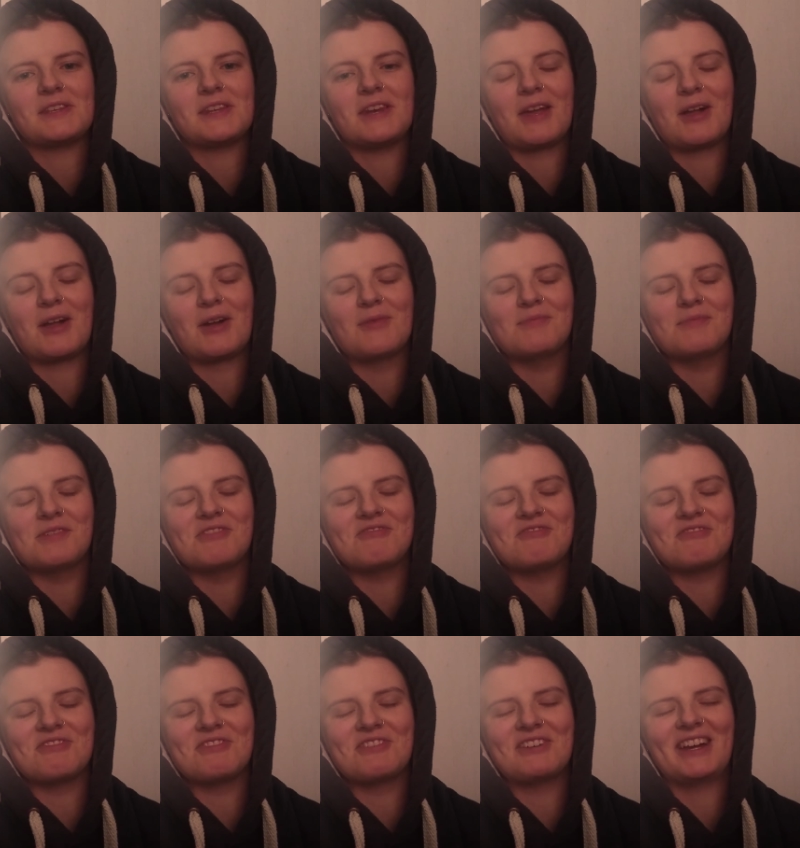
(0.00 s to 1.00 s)
sitting on my
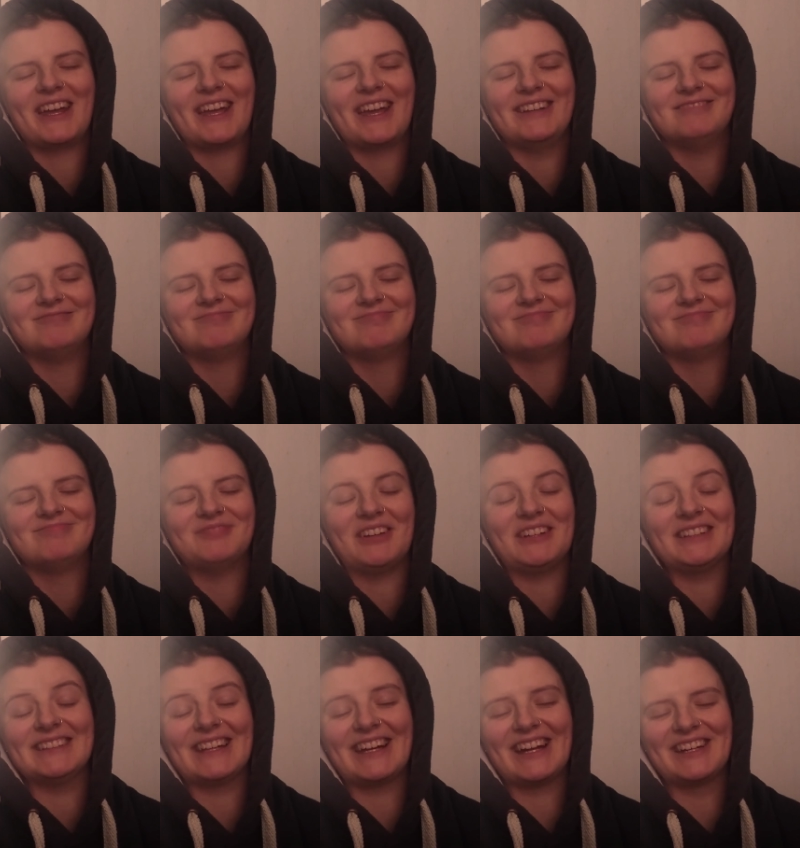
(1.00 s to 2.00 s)
floor again,
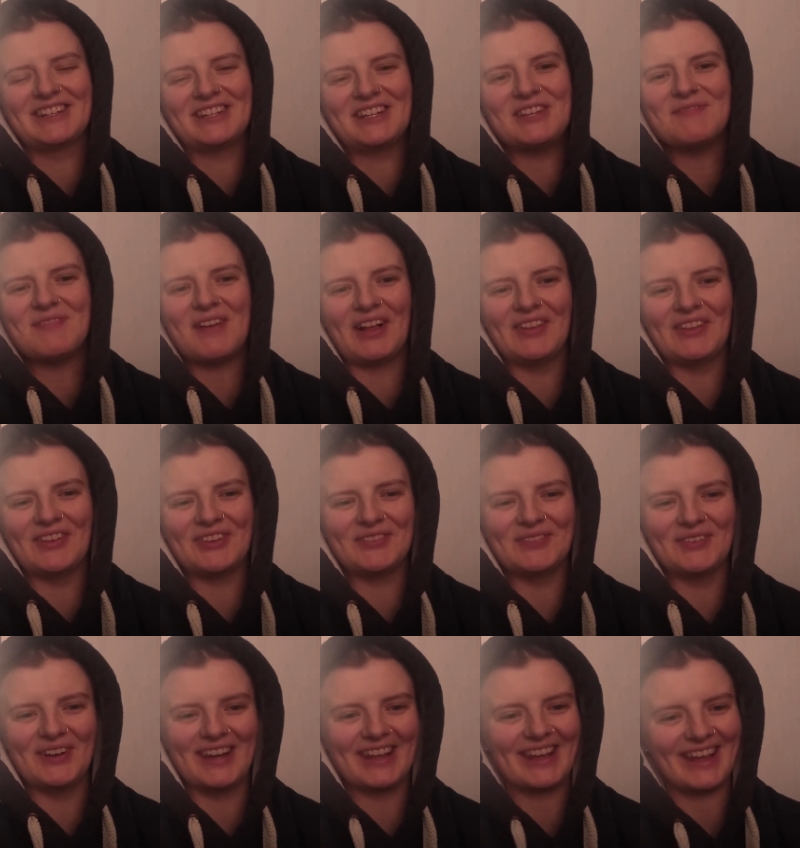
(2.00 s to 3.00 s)
because I got an email this
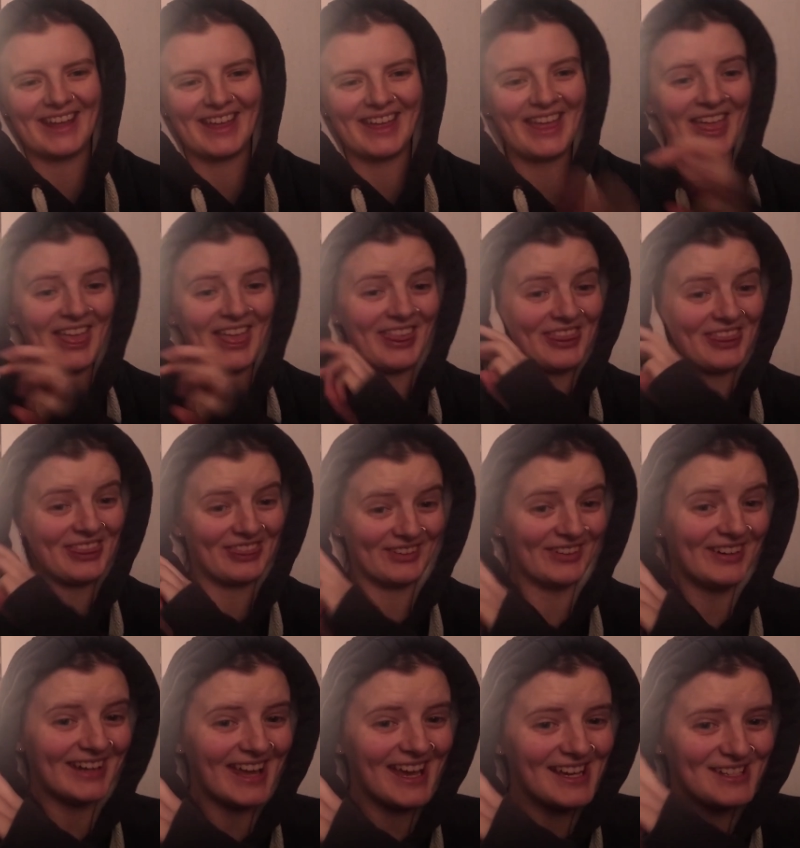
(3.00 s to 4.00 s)
morning,
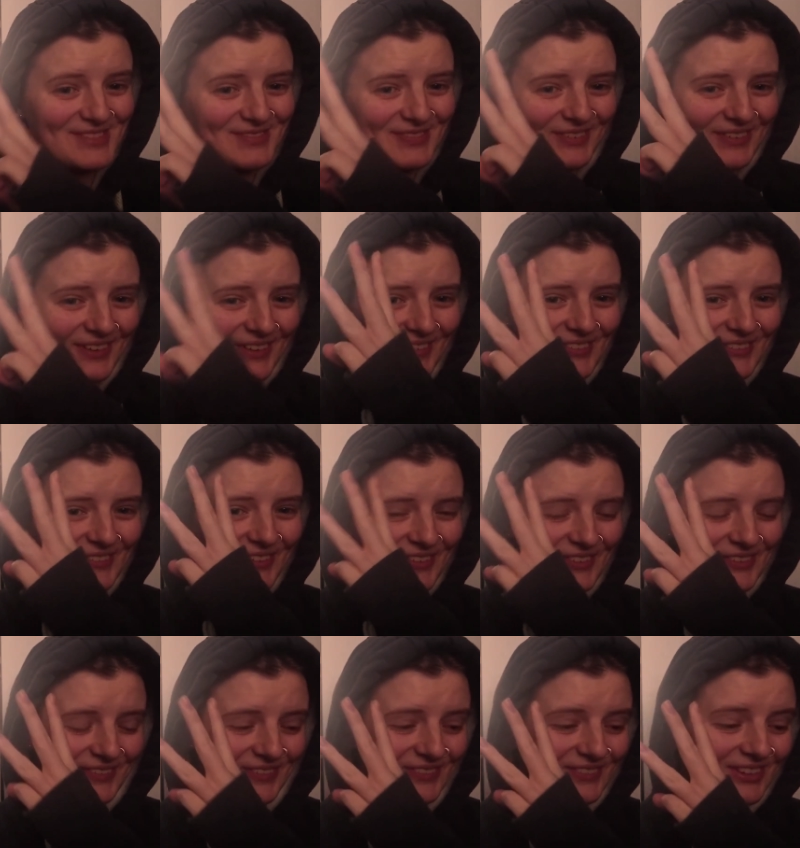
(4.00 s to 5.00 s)
three days before I'm
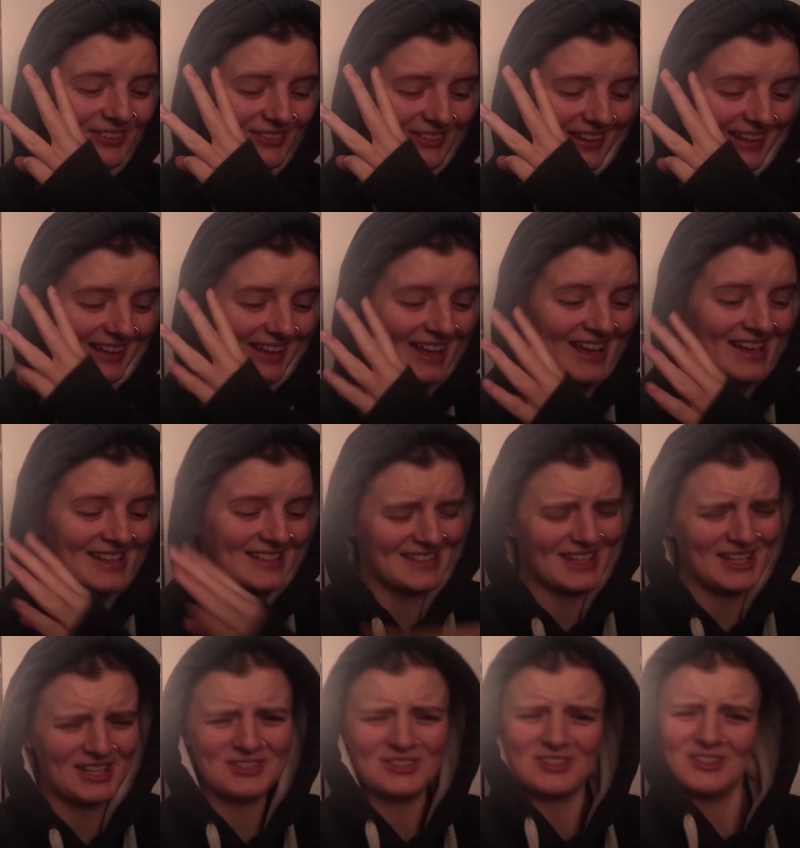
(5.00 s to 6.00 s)
supposed to be moving,
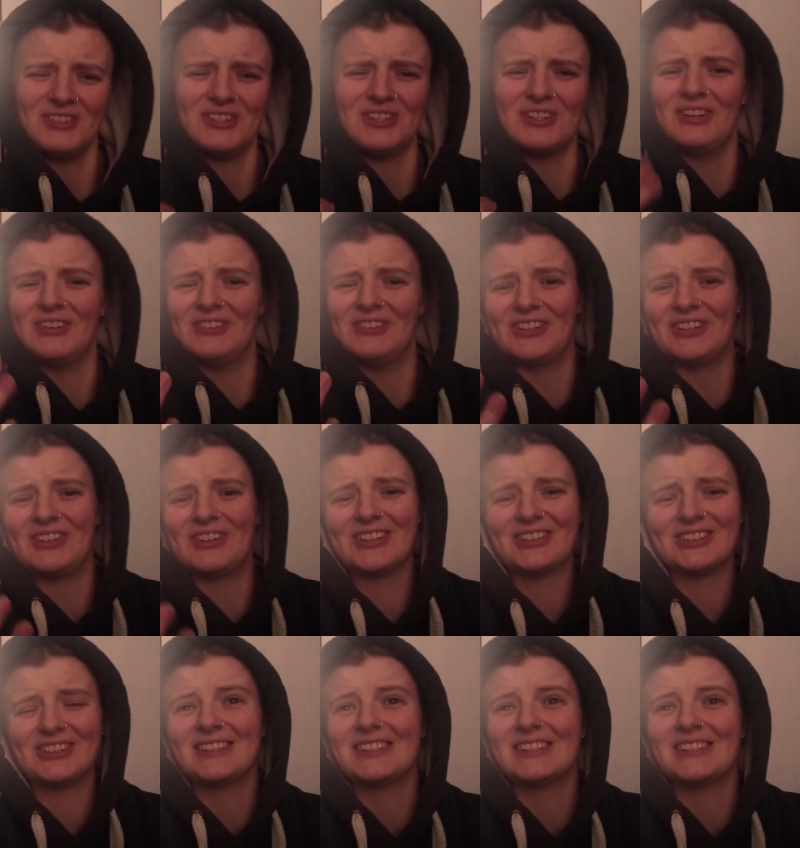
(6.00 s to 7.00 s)
saying due to new
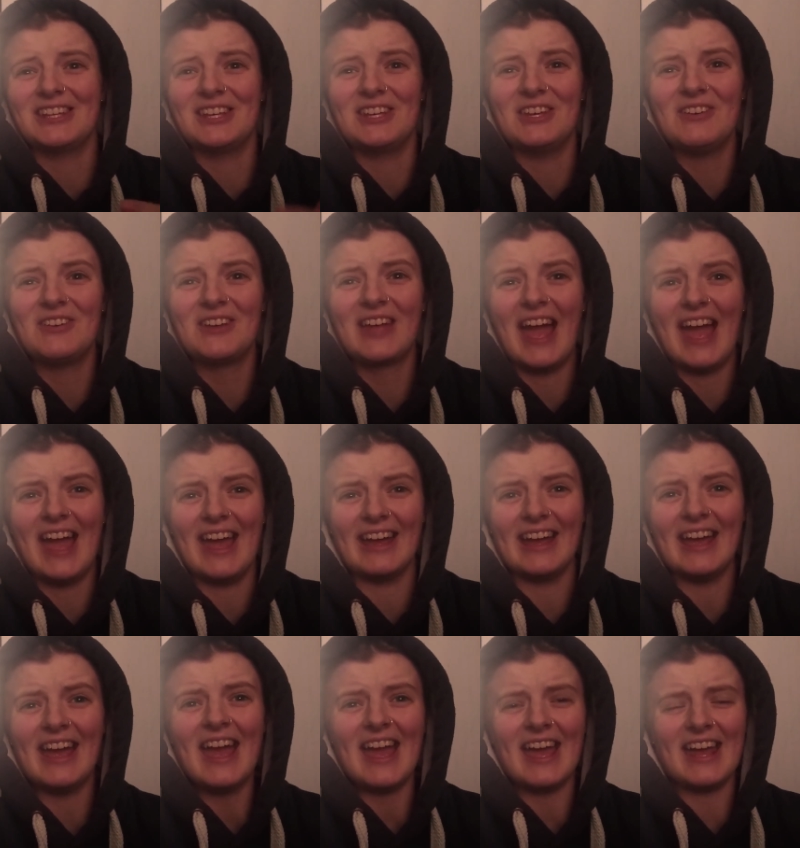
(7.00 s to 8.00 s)
restrictions in the U
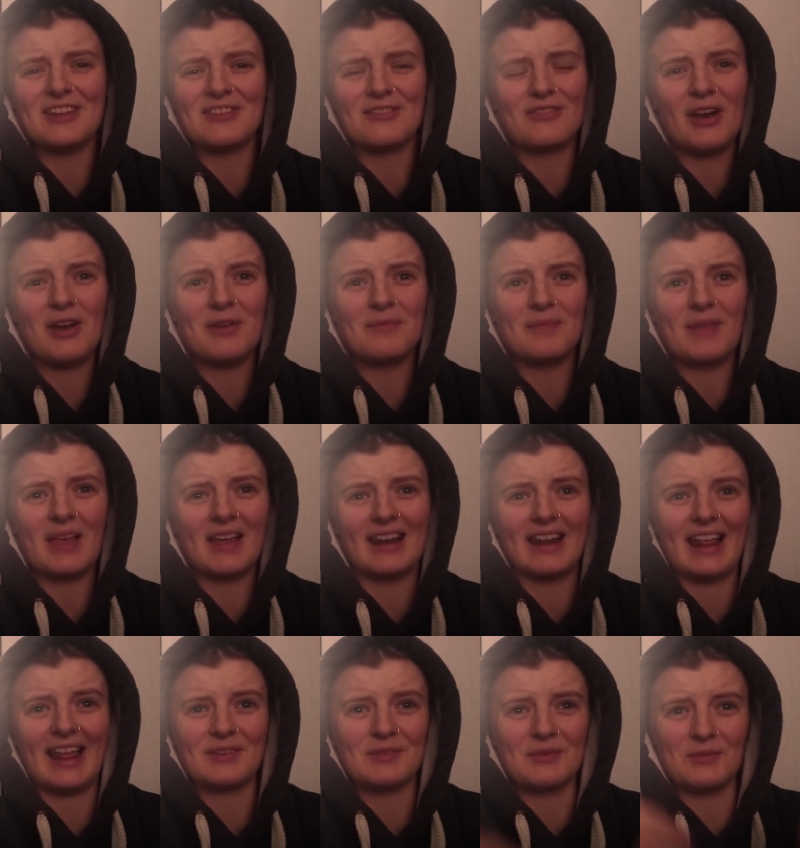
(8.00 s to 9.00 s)
K, it is very, it,
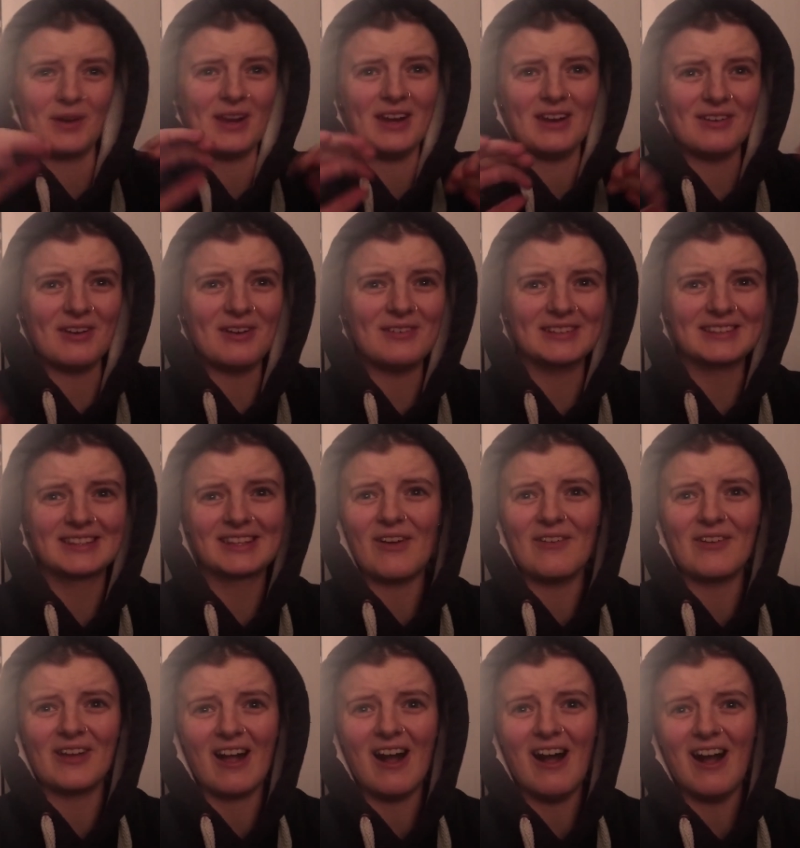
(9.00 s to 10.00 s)
like, we don't know what's
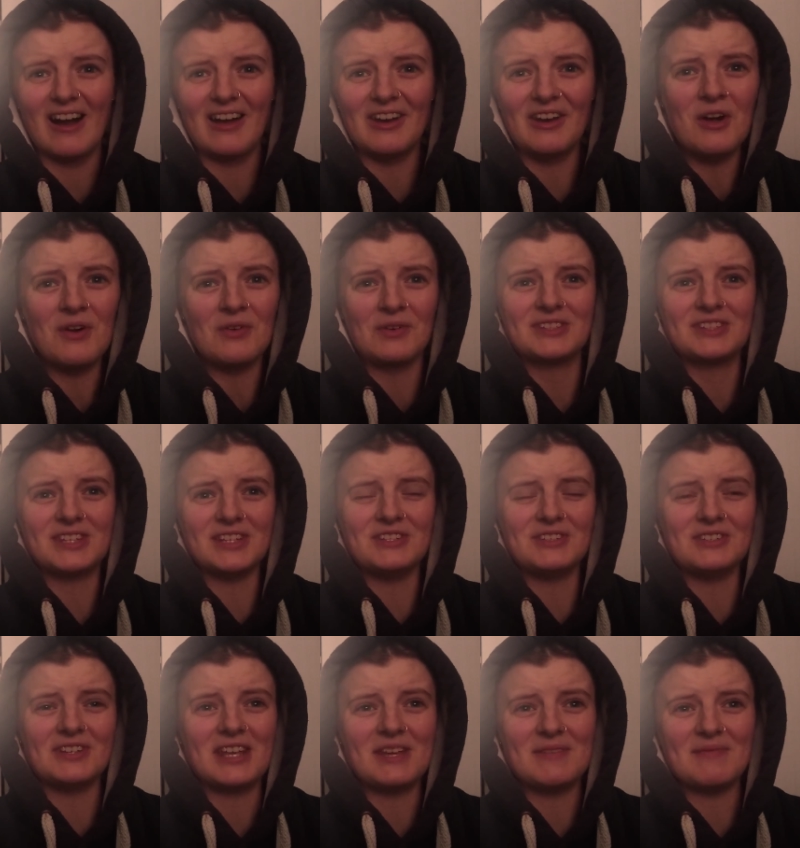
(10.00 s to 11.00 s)
going on. We'll send
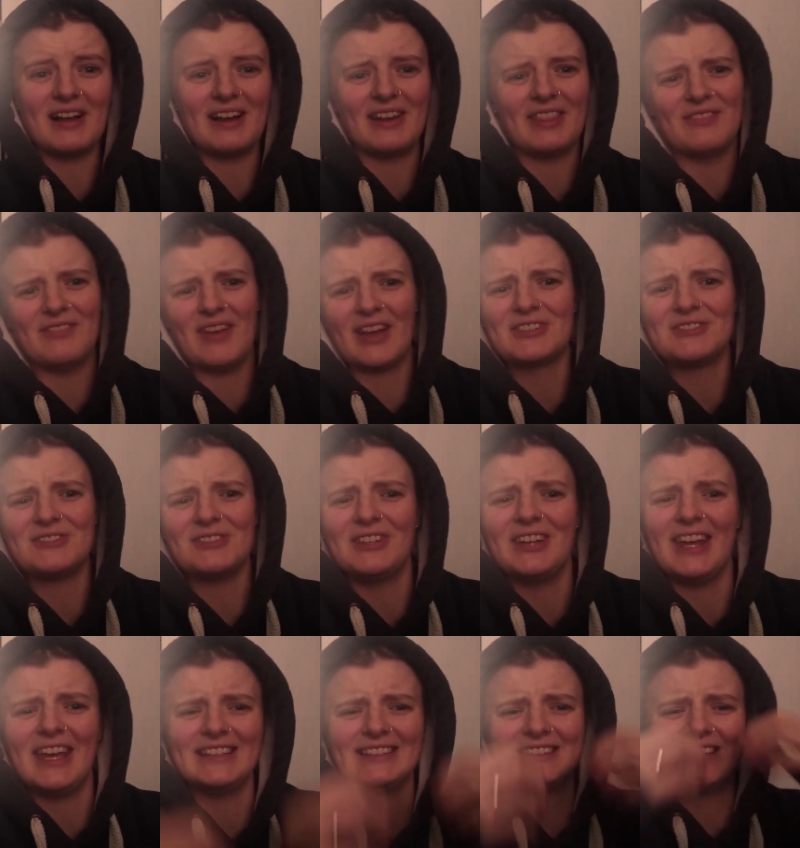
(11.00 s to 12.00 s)
you an email in the next few
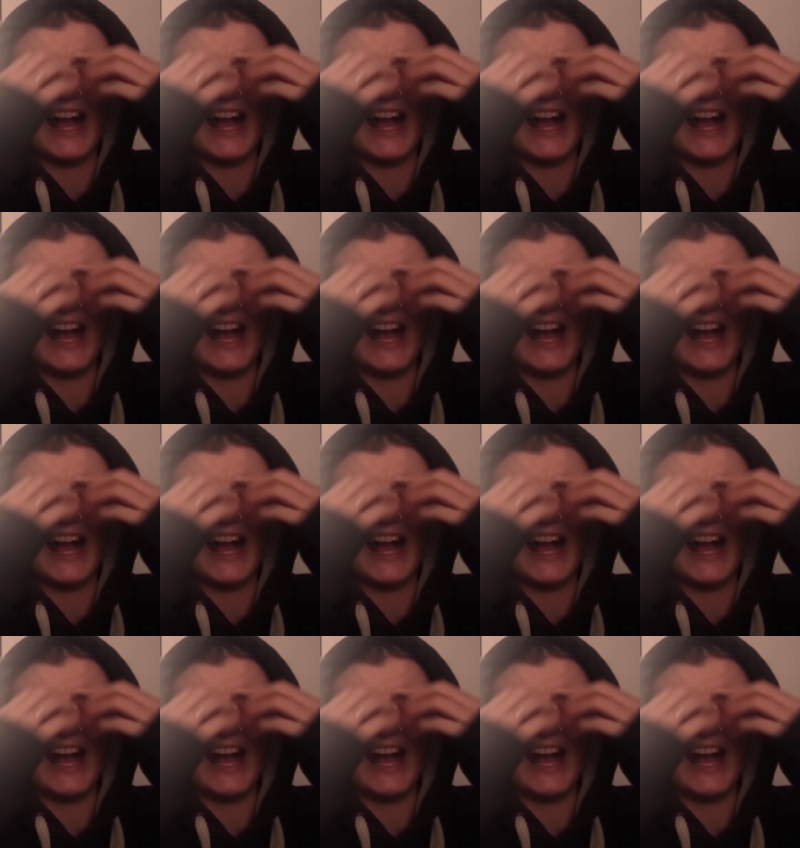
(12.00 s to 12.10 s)
days